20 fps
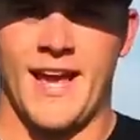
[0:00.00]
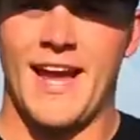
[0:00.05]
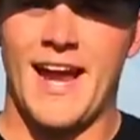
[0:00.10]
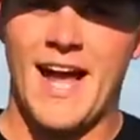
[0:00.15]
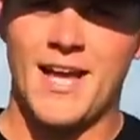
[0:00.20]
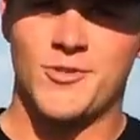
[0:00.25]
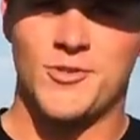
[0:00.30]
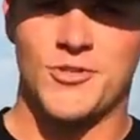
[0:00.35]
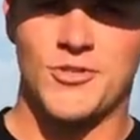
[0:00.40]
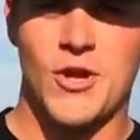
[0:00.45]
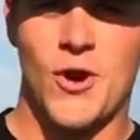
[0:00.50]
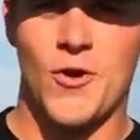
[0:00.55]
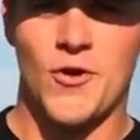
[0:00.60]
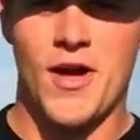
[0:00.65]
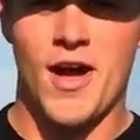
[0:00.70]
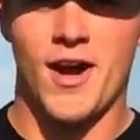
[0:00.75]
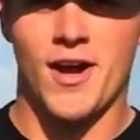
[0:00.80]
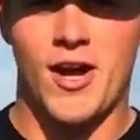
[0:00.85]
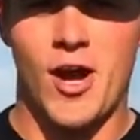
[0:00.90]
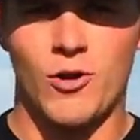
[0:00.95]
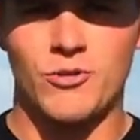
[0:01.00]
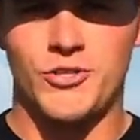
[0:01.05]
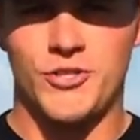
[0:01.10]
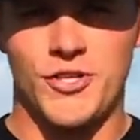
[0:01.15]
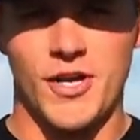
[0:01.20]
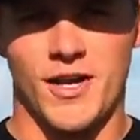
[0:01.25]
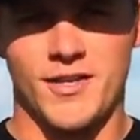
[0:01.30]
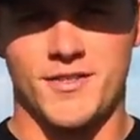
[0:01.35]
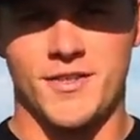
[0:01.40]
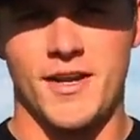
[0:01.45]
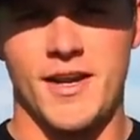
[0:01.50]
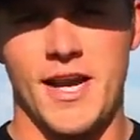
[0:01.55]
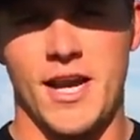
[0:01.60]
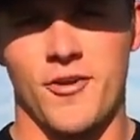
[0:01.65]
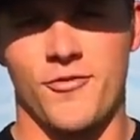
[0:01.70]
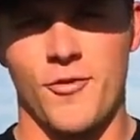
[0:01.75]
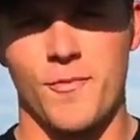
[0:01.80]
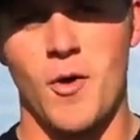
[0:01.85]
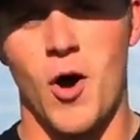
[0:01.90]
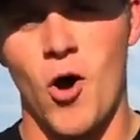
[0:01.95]
Hey guys, what's going on? Coach Justin
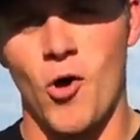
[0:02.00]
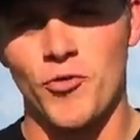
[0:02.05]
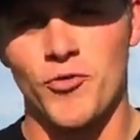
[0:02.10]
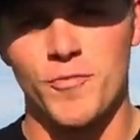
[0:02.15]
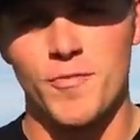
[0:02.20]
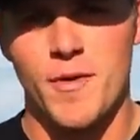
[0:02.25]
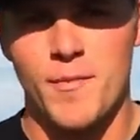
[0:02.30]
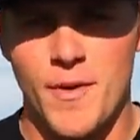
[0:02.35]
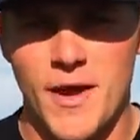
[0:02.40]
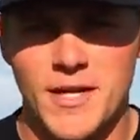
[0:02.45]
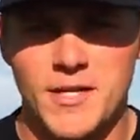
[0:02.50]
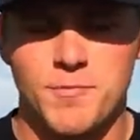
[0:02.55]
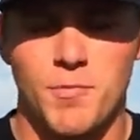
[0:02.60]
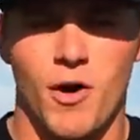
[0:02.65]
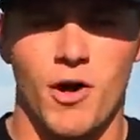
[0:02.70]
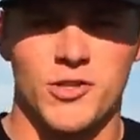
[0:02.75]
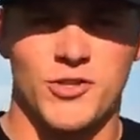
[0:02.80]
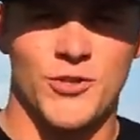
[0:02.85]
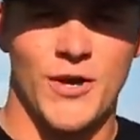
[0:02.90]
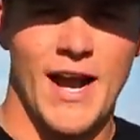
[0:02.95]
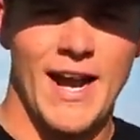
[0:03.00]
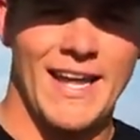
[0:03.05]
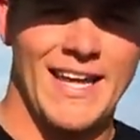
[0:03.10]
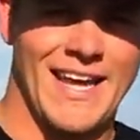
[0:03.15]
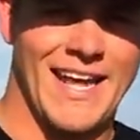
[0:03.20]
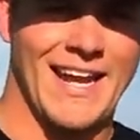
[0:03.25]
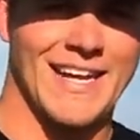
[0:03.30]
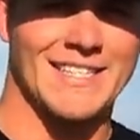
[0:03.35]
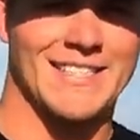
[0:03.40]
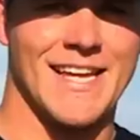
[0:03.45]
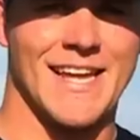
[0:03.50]
here from Ultimate Baseball Training, and in